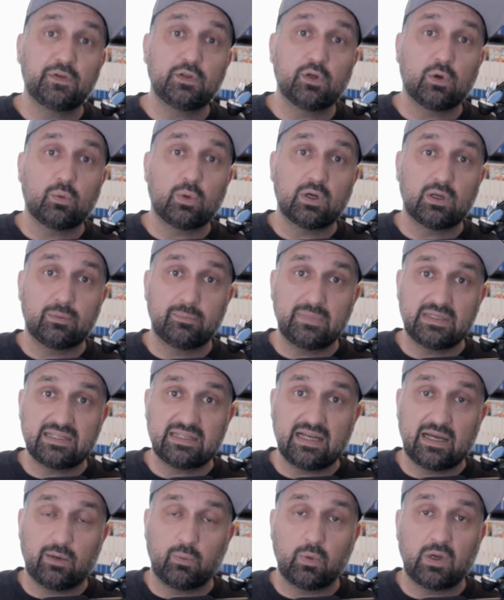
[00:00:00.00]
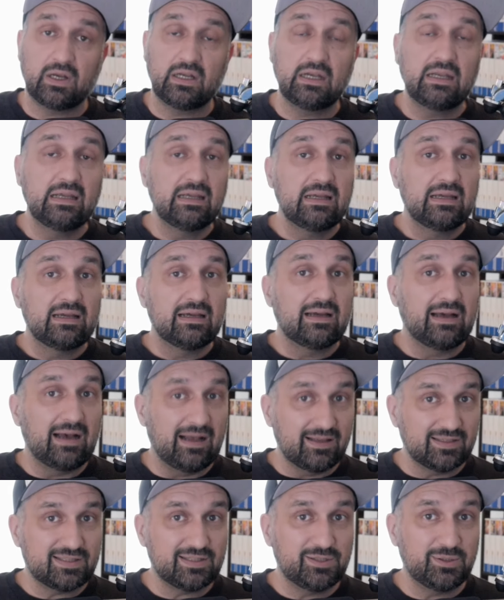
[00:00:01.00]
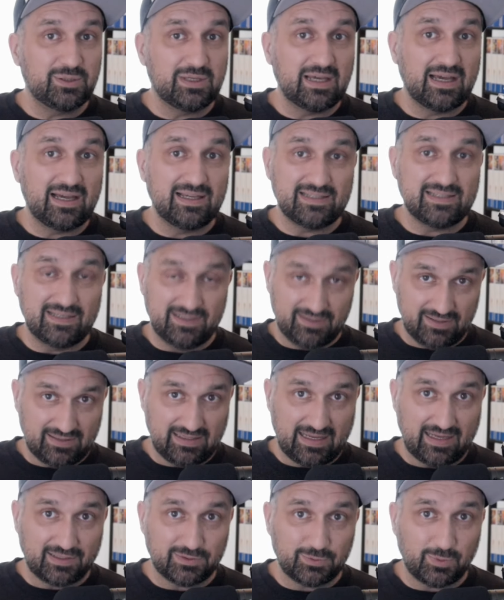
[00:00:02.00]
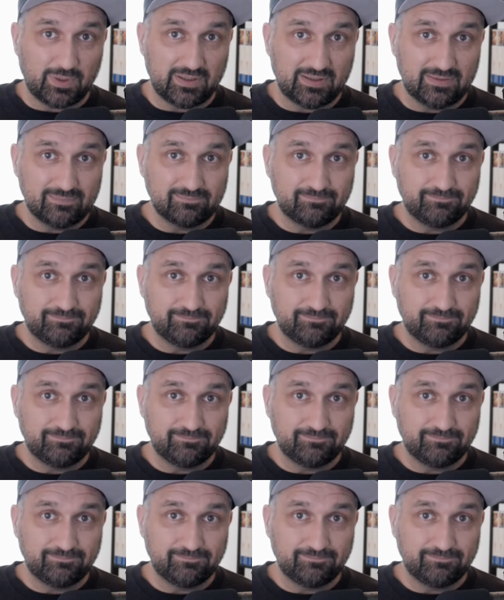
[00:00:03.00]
don't want to miss that one. I'll see you guys in the next one.